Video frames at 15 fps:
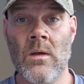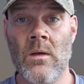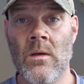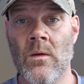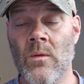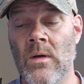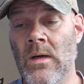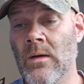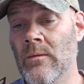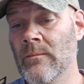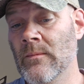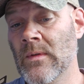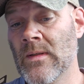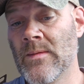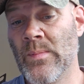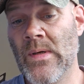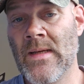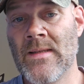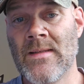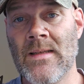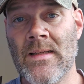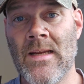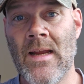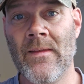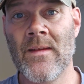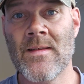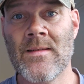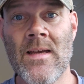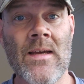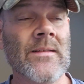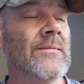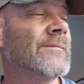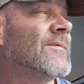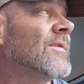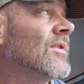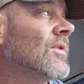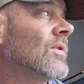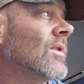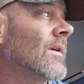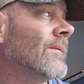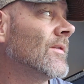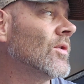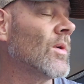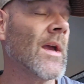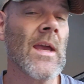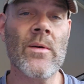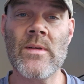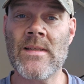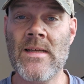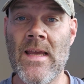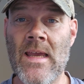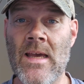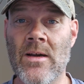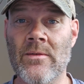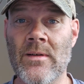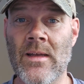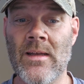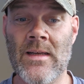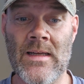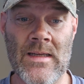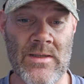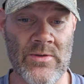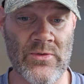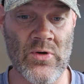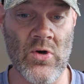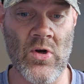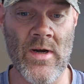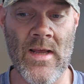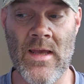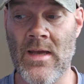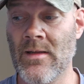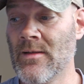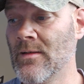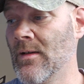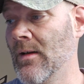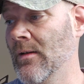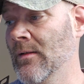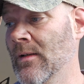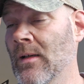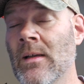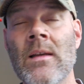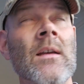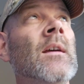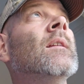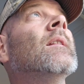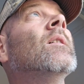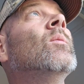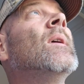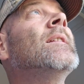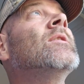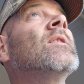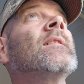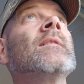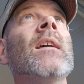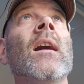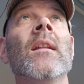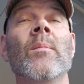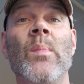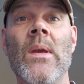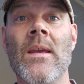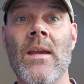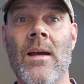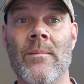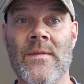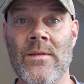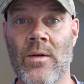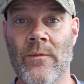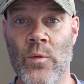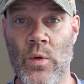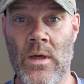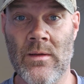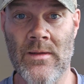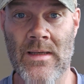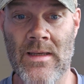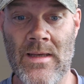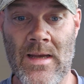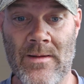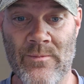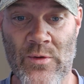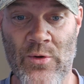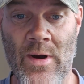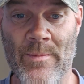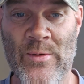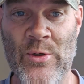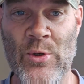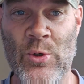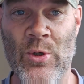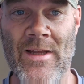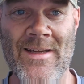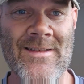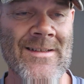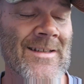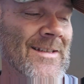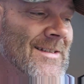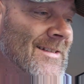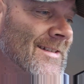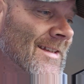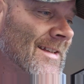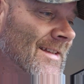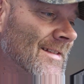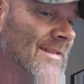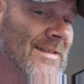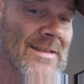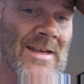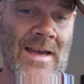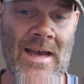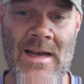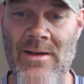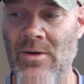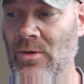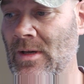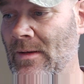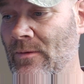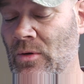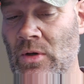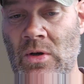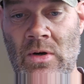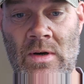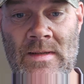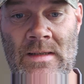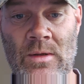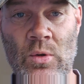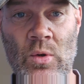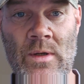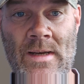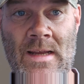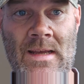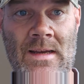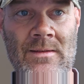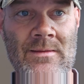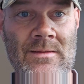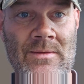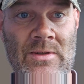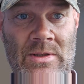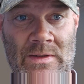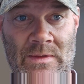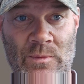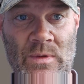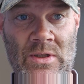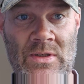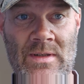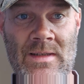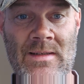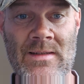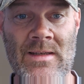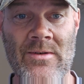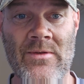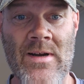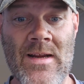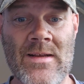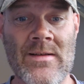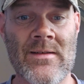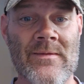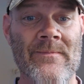Well, it's been sitting out in the sun for a few hours now and it is dried out. So the wind just started to pick up, so I've quickly grabbed it all in and I'll give you guys a look now. I'll just switch this around.